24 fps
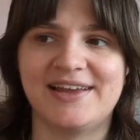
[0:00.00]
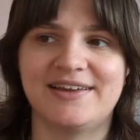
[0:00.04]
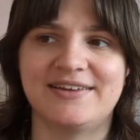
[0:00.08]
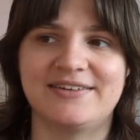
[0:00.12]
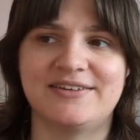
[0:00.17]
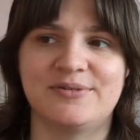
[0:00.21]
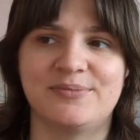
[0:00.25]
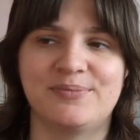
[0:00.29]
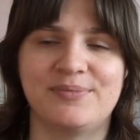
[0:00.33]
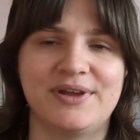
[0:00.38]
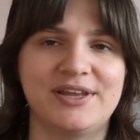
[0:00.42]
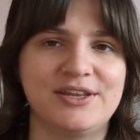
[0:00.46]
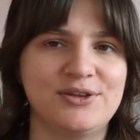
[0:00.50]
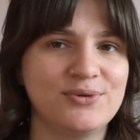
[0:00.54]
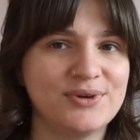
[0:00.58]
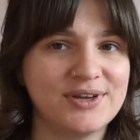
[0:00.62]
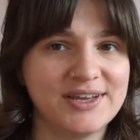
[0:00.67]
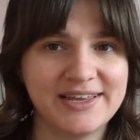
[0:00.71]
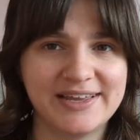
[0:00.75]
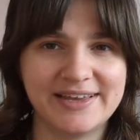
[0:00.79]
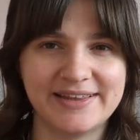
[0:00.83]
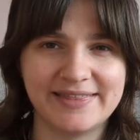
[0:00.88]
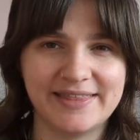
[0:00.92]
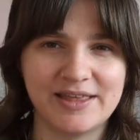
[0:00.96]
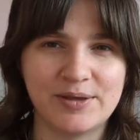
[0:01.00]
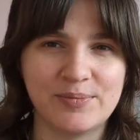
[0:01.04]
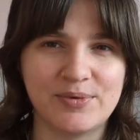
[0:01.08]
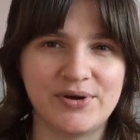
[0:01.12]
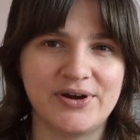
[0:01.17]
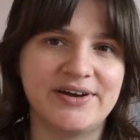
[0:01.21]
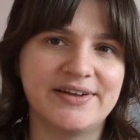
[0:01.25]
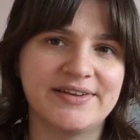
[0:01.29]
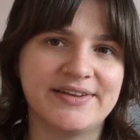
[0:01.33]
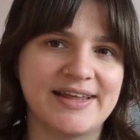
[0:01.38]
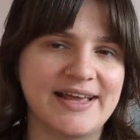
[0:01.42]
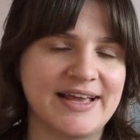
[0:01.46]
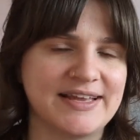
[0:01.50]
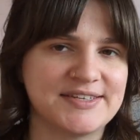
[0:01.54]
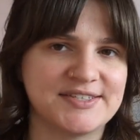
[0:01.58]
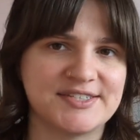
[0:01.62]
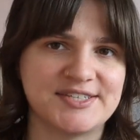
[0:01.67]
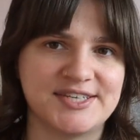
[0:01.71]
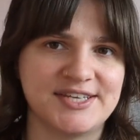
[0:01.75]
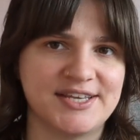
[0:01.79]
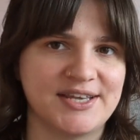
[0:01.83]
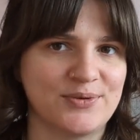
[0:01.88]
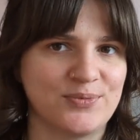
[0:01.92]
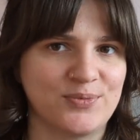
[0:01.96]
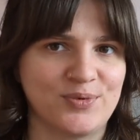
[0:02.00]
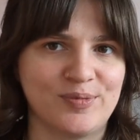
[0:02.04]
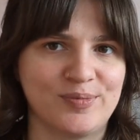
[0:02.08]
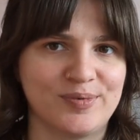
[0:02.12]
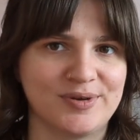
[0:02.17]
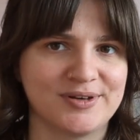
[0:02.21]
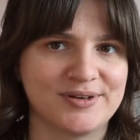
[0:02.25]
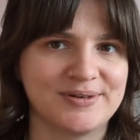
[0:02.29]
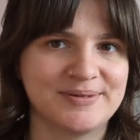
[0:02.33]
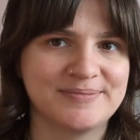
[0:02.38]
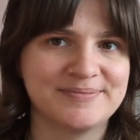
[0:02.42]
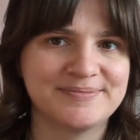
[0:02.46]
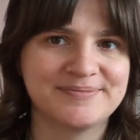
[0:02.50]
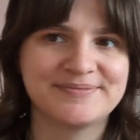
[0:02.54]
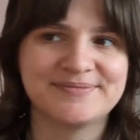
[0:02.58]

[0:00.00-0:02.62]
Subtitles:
and you can get them on Etsy and Ribbler.